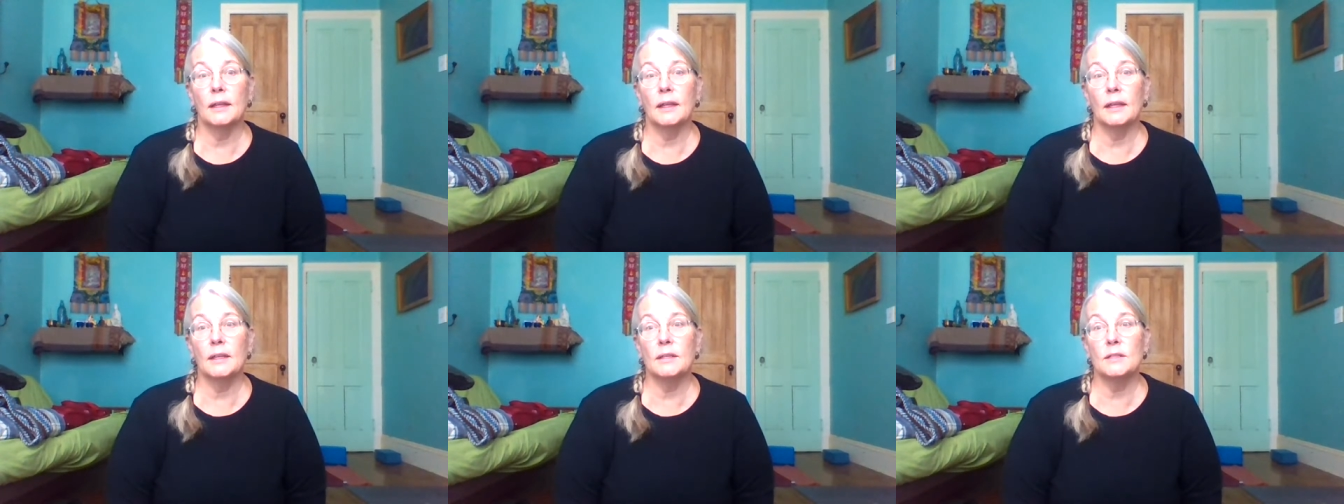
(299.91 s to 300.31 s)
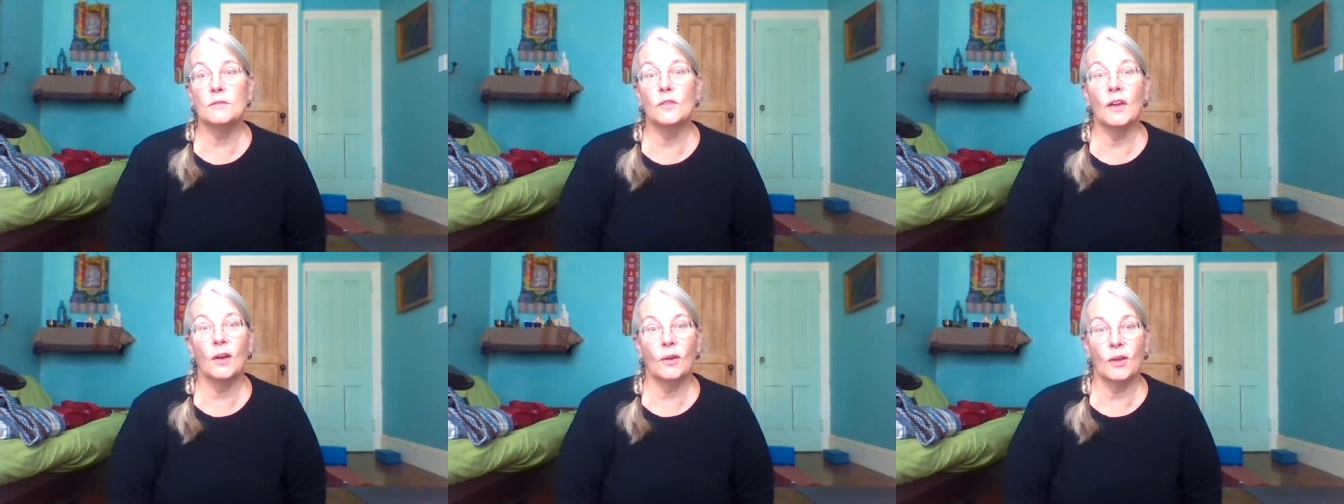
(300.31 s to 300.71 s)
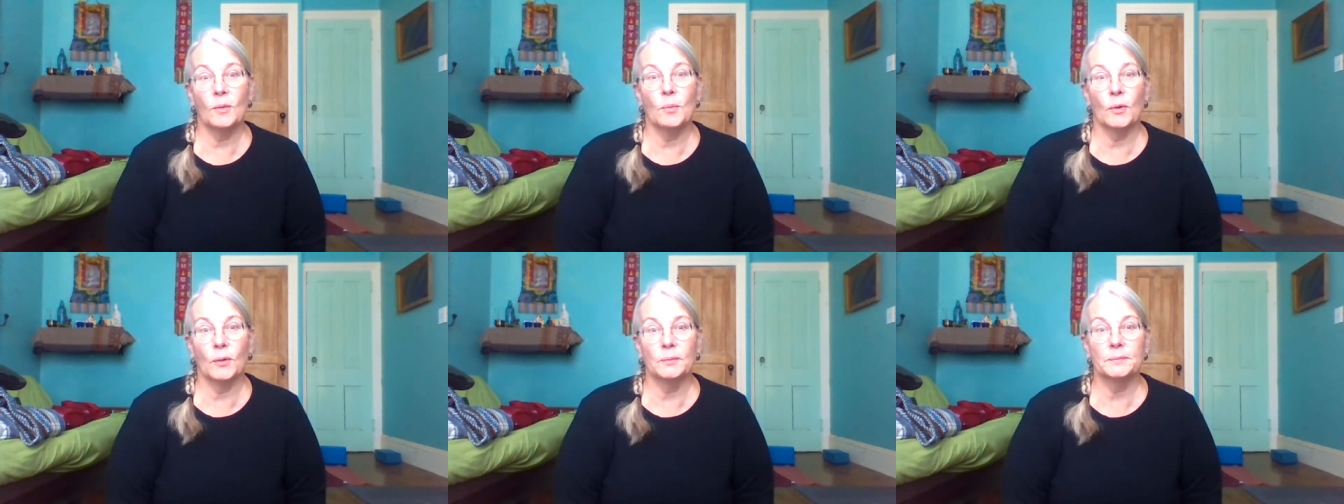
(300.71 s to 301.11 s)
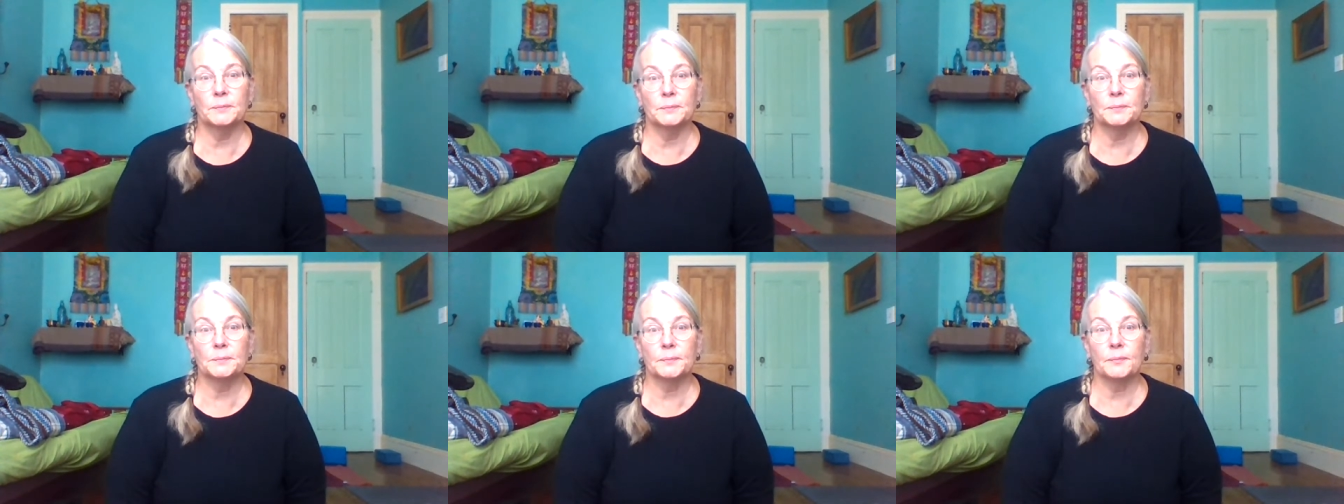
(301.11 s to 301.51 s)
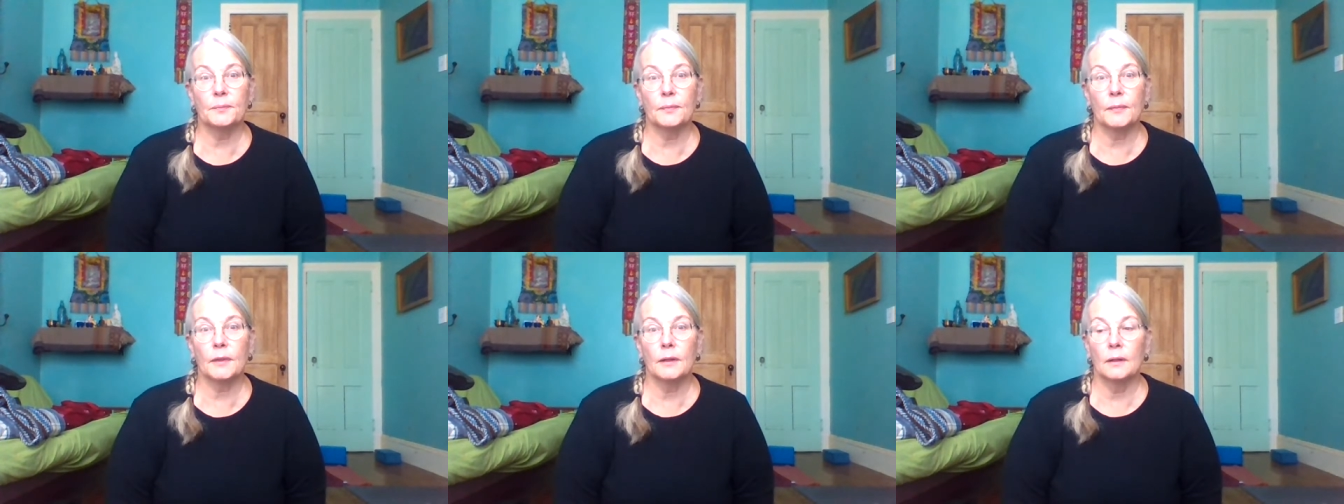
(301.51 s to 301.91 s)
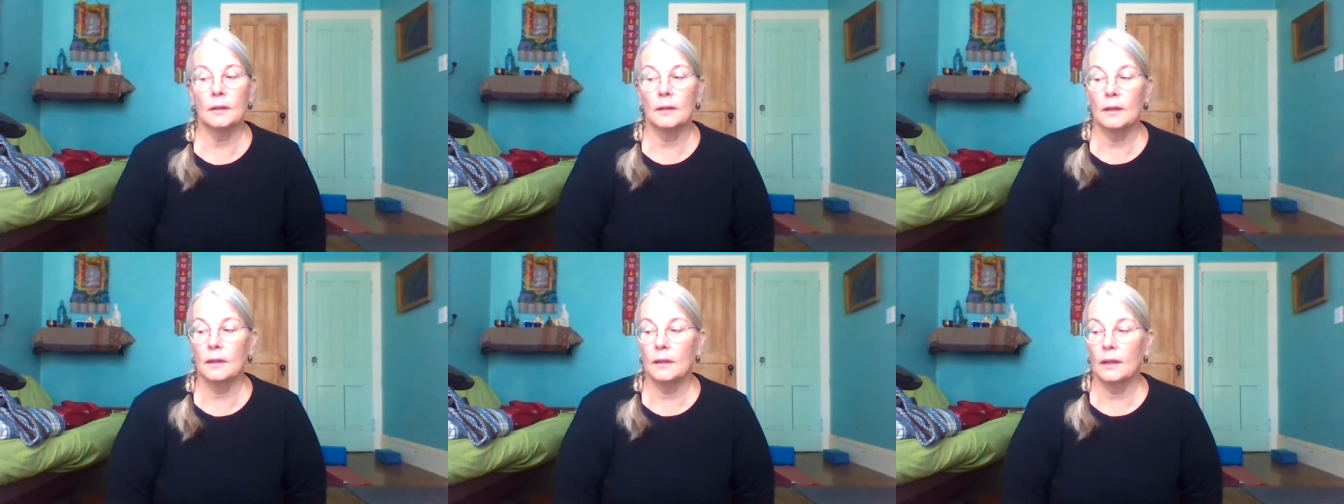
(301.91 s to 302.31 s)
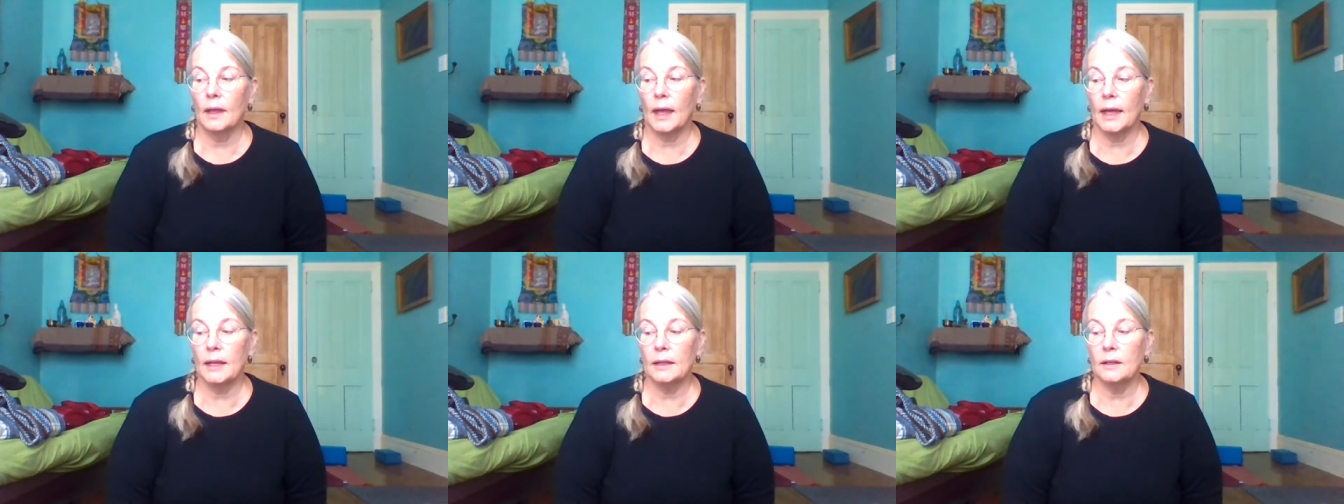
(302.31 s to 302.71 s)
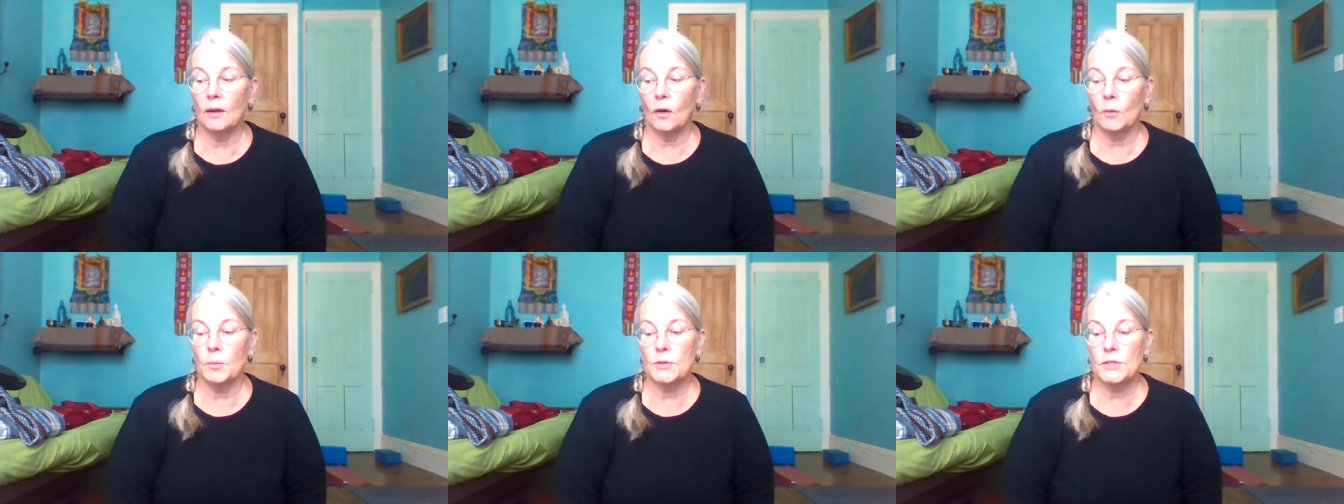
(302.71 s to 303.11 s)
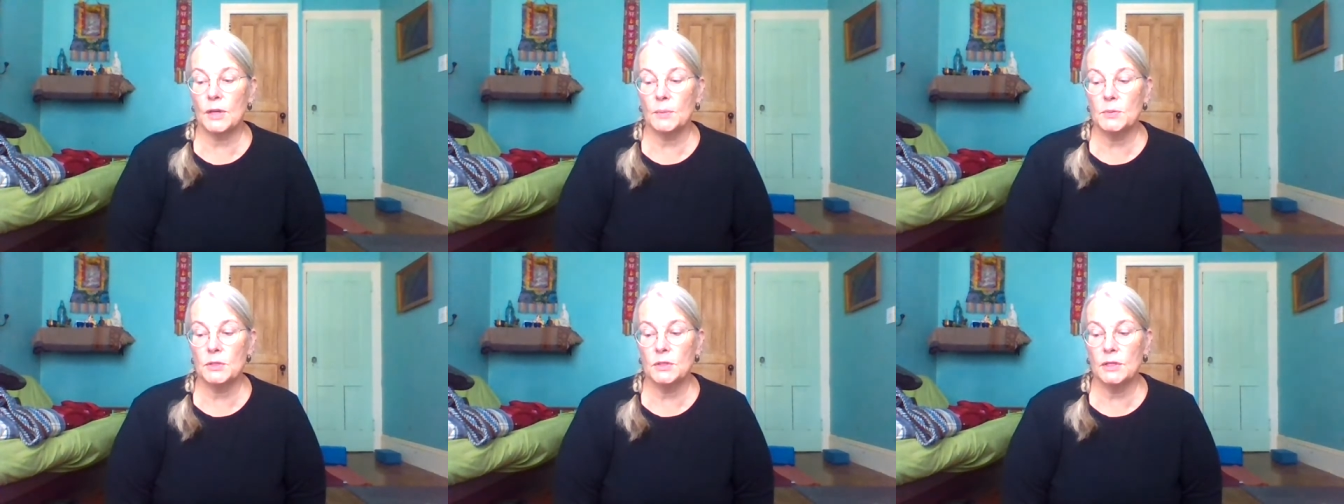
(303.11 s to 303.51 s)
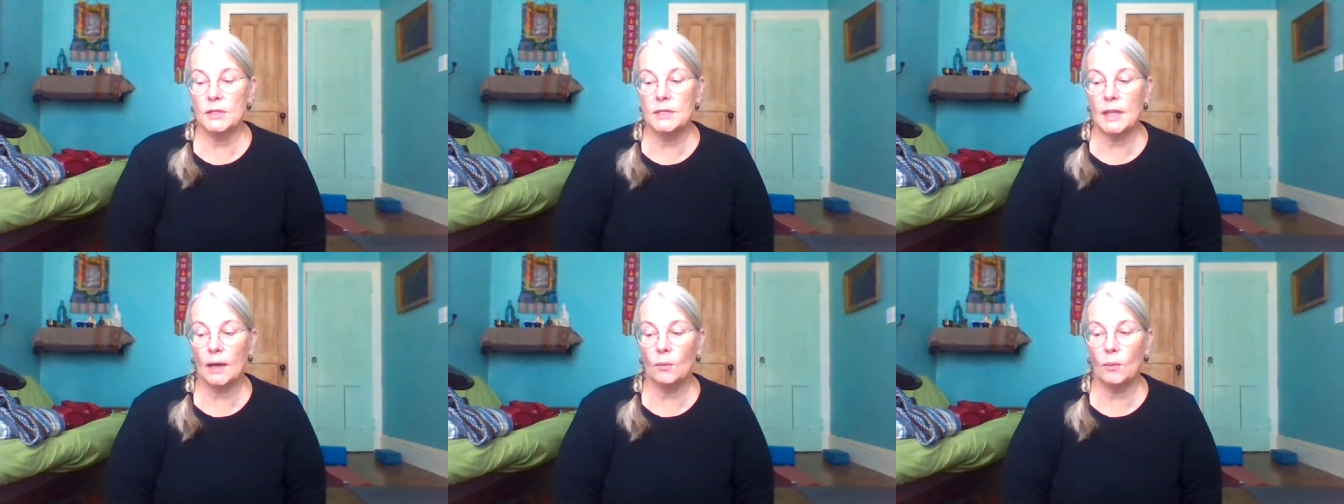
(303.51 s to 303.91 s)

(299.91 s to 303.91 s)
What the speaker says: is variable. And our perception is that